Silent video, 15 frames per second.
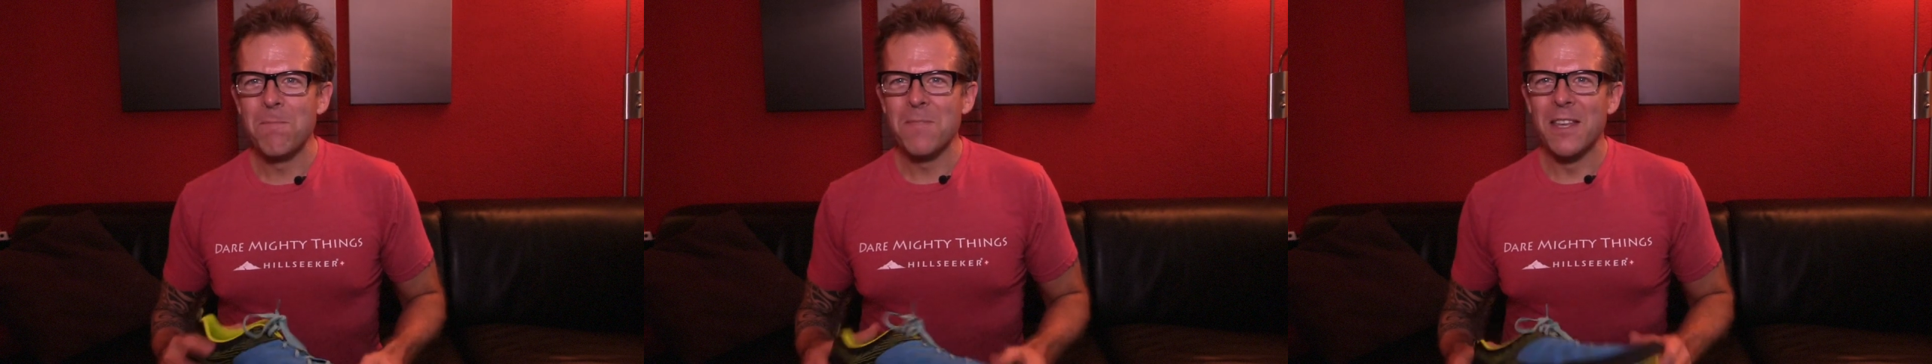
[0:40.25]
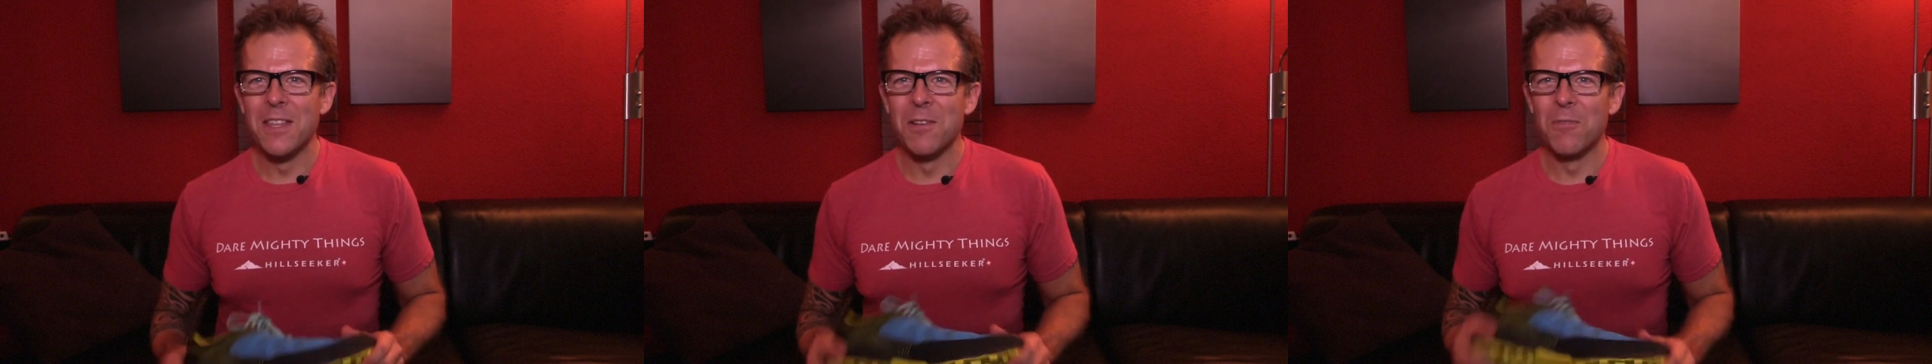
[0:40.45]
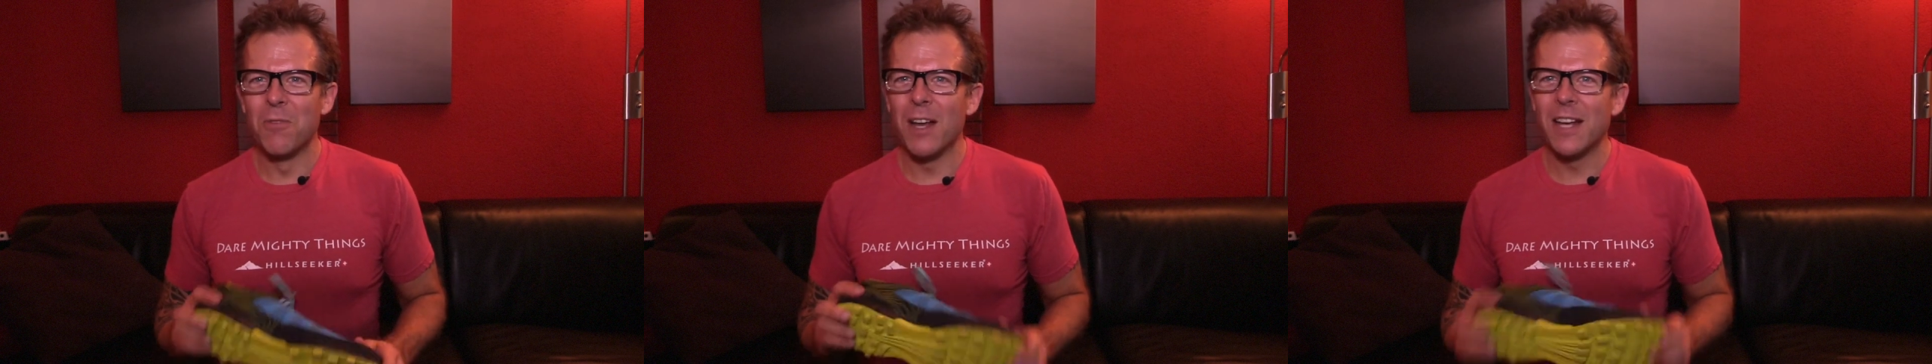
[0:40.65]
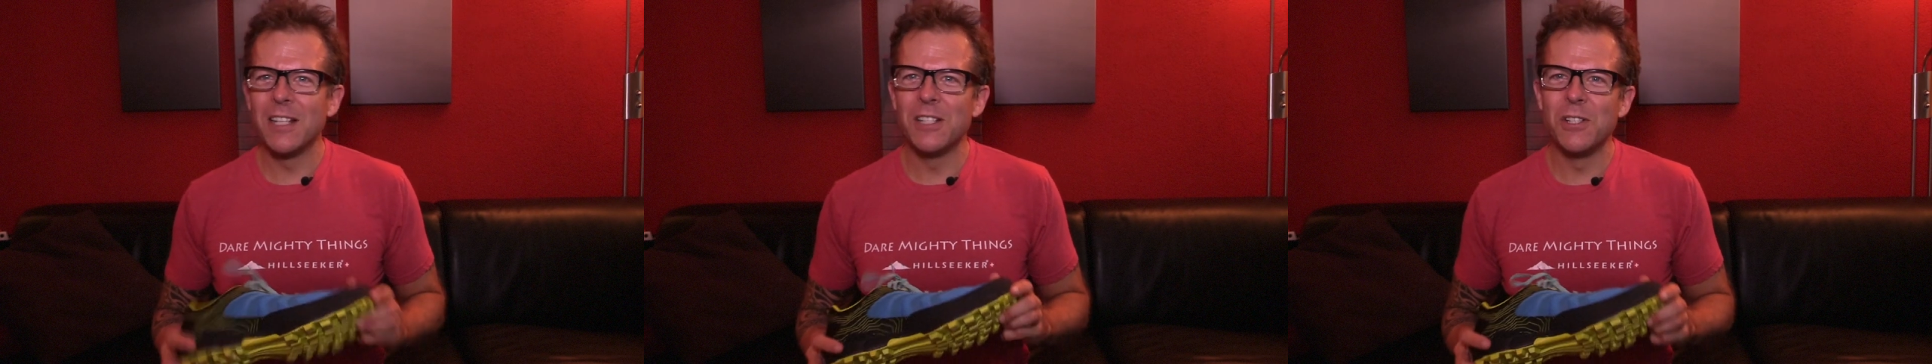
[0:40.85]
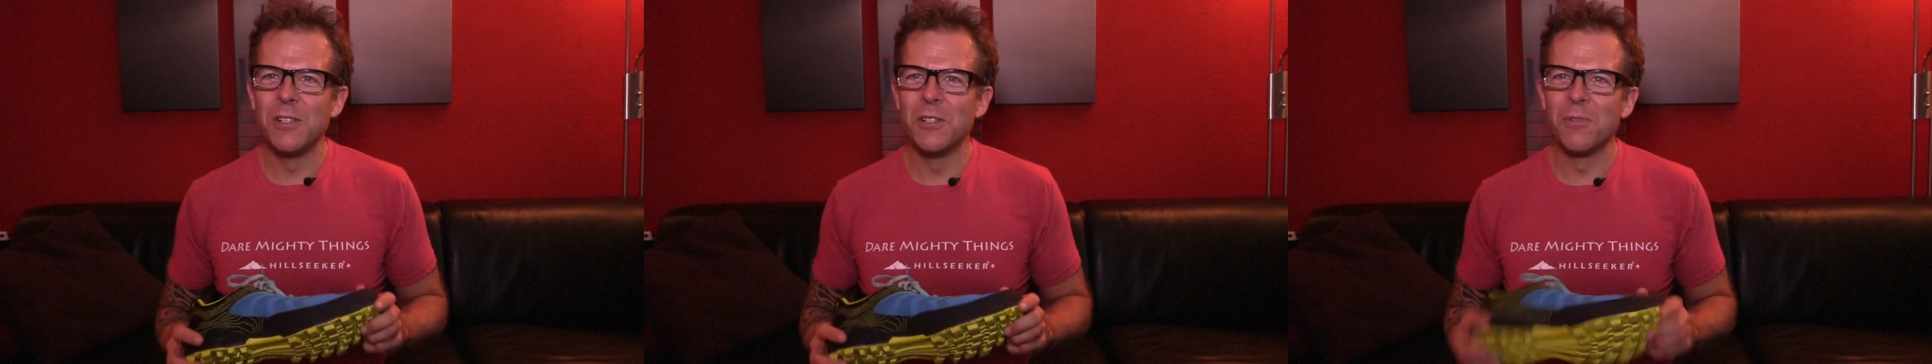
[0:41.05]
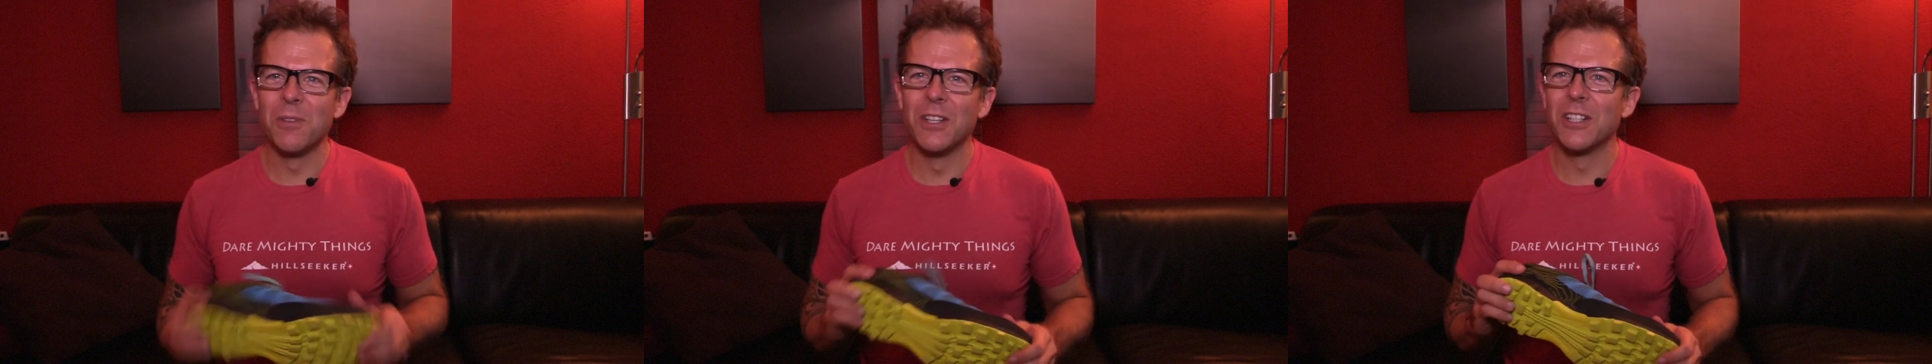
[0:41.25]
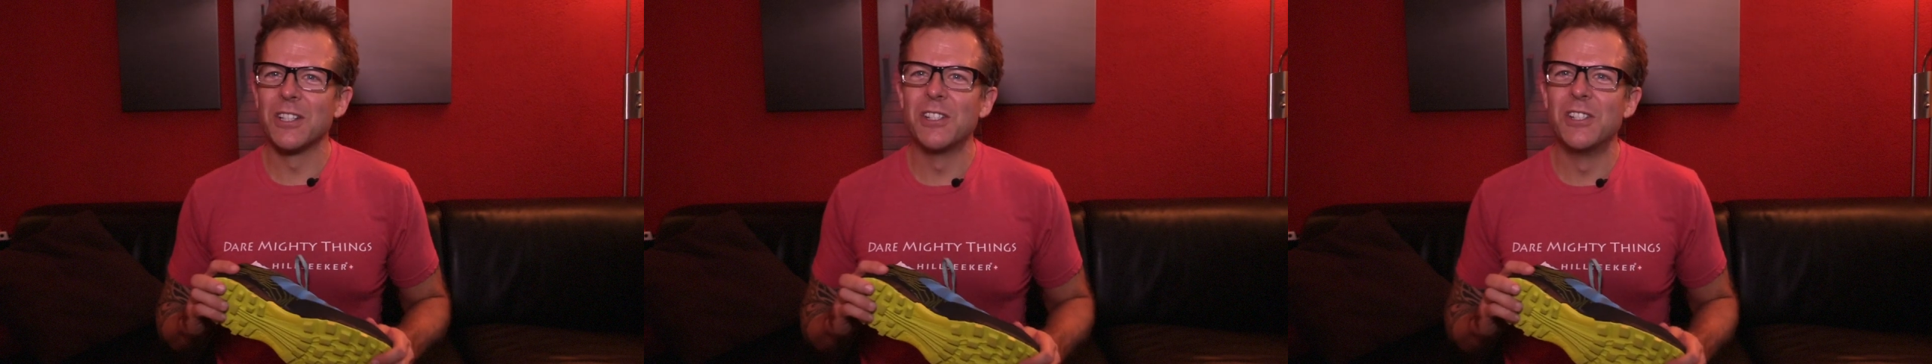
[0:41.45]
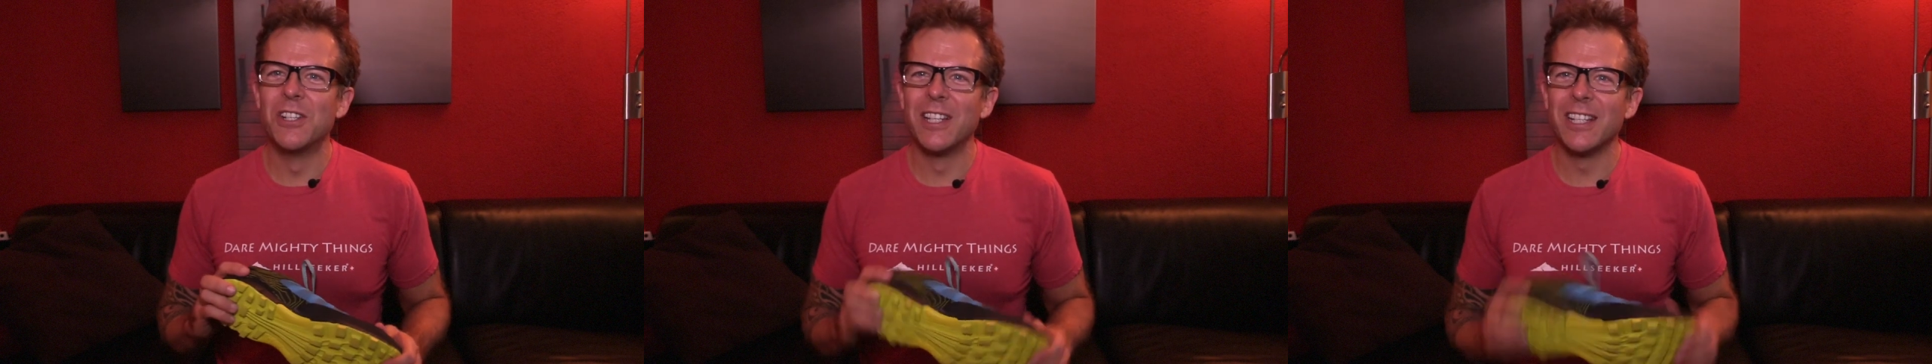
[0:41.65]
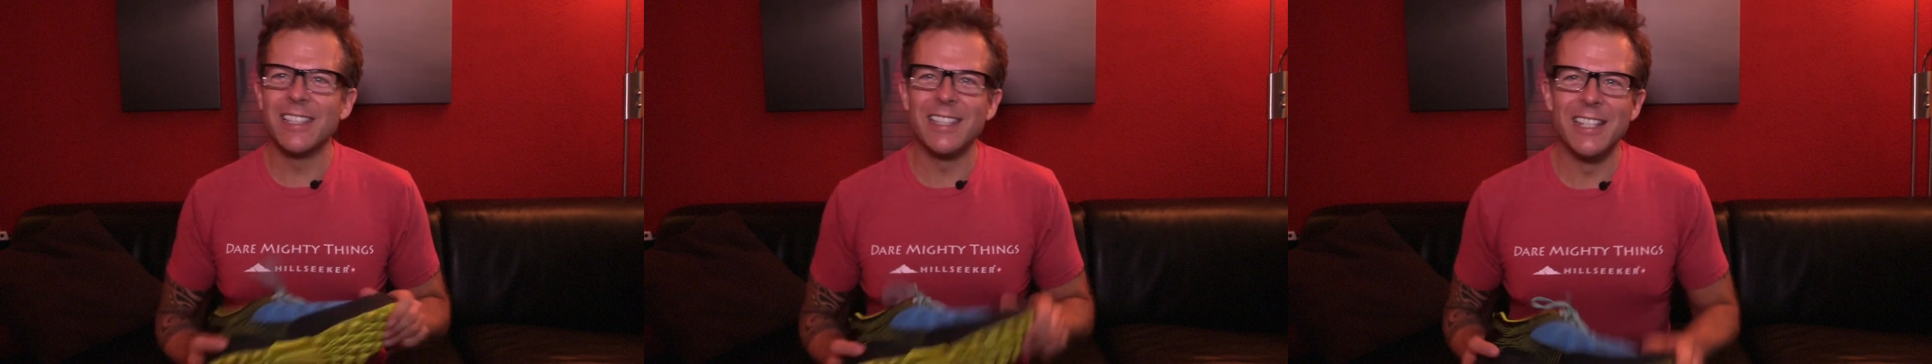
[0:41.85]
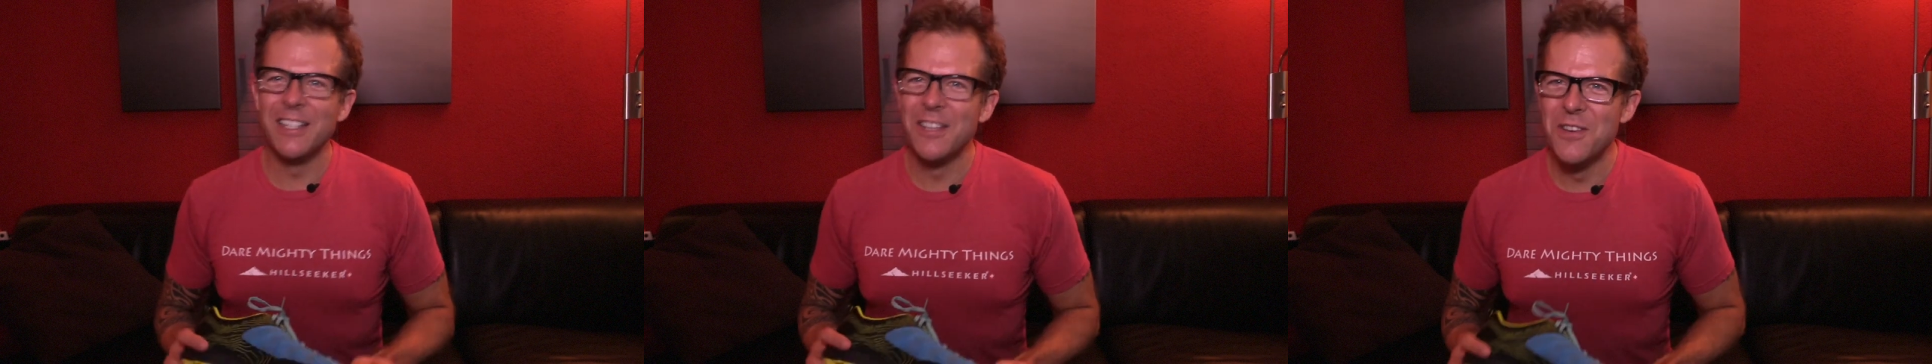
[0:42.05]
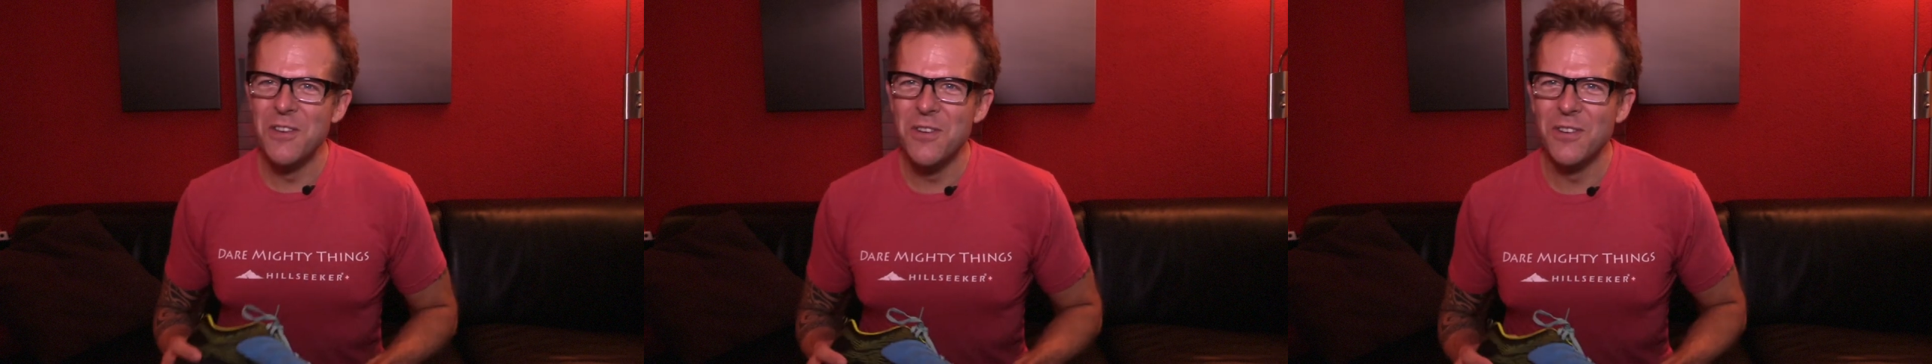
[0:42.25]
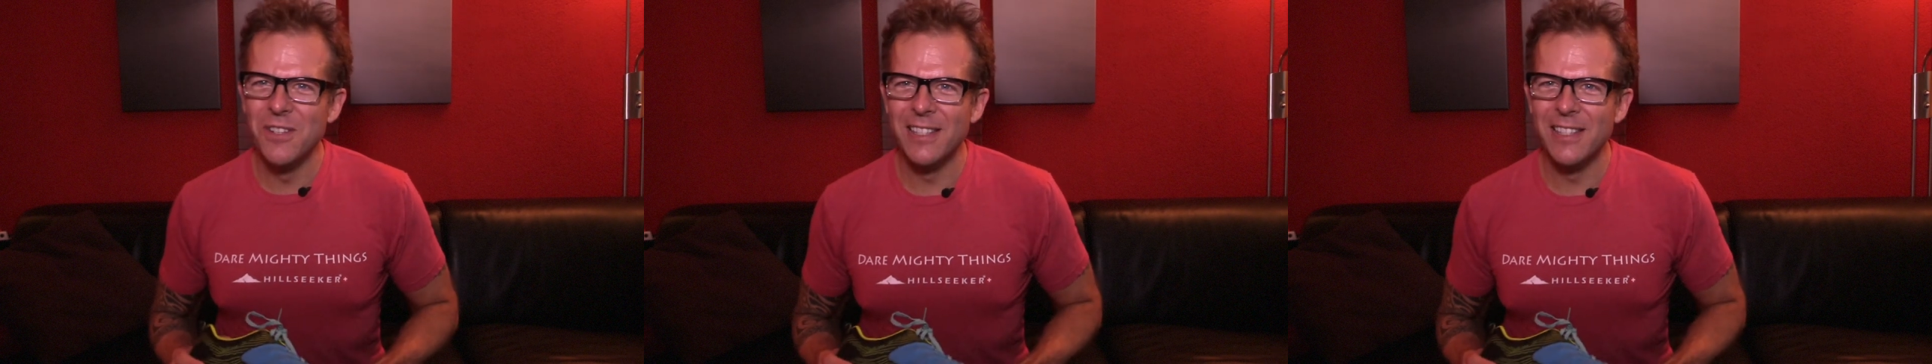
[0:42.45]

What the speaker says: the running shoes would look just as new